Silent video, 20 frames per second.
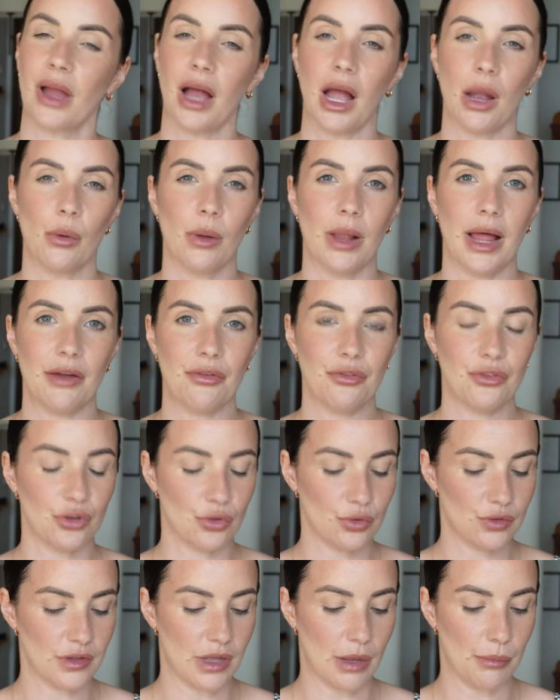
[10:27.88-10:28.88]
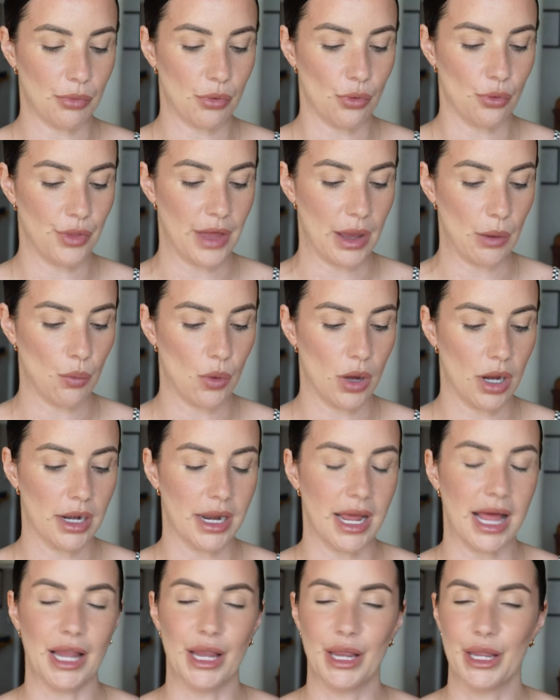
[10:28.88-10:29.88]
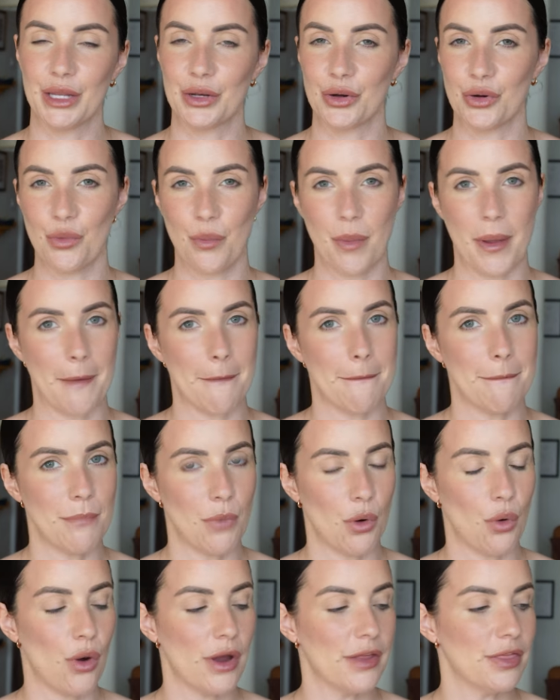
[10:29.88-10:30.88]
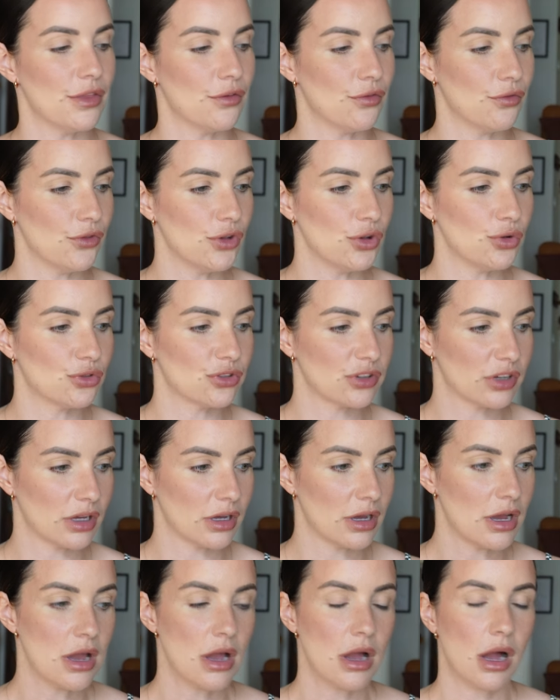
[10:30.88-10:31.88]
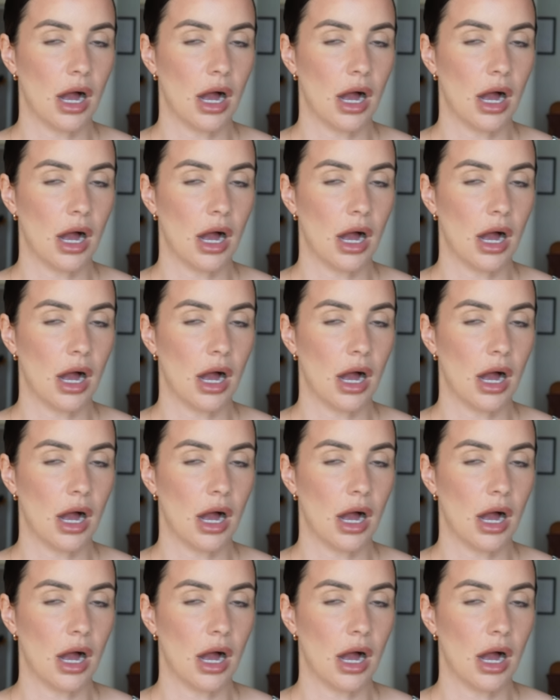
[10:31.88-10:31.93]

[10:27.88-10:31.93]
I will have to sample that one a little bit more in the future.